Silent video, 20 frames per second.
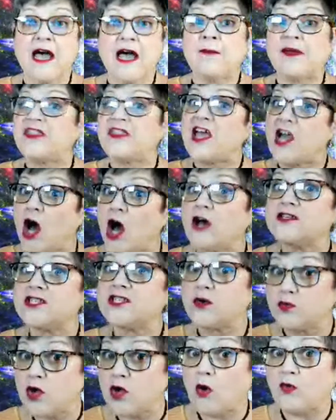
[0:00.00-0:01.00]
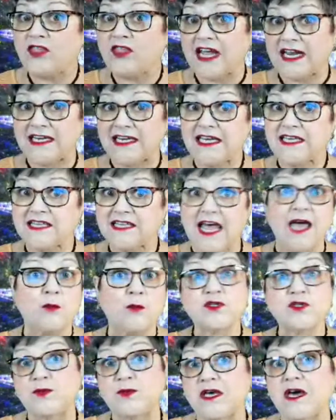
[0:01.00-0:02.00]
but they also know they need
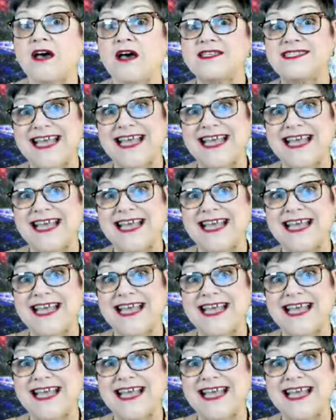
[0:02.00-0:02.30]
language because